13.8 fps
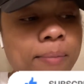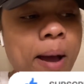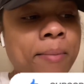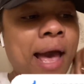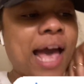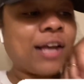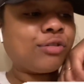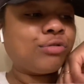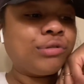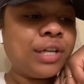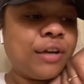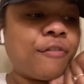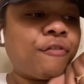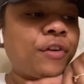i'm
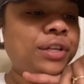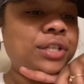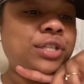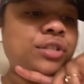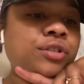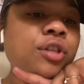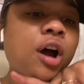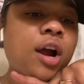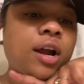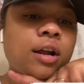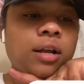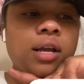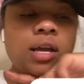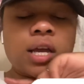actually finna
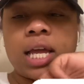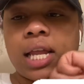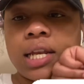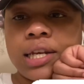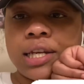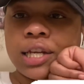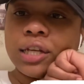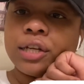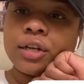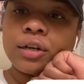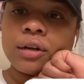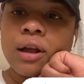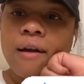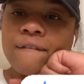start
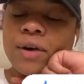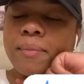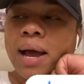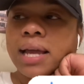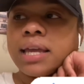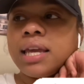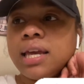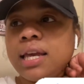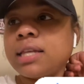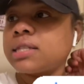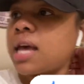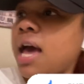dinner for my kids.